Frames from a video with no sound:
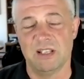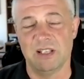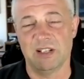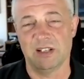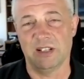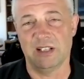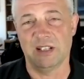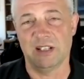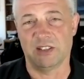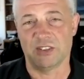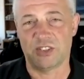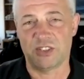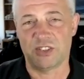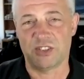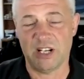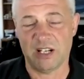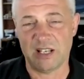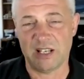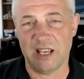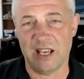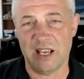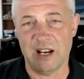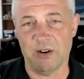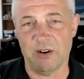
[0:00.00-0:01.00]
It'll
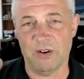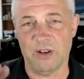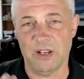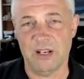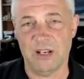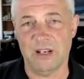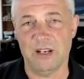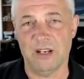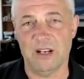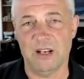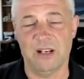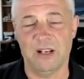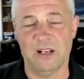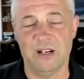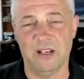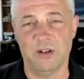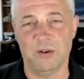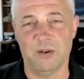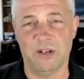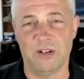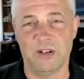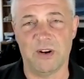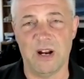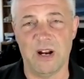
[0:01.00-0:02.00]
suck air in,
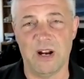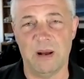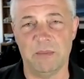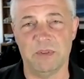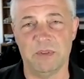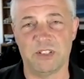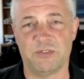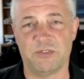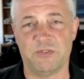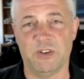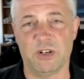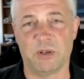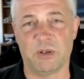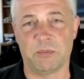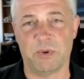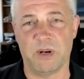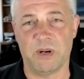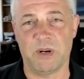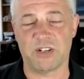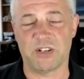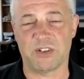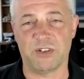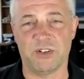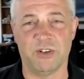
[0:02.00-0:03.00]
under atmospheric
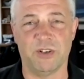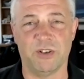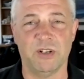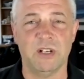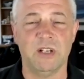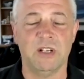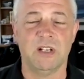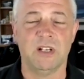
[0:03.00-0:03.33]
pressure,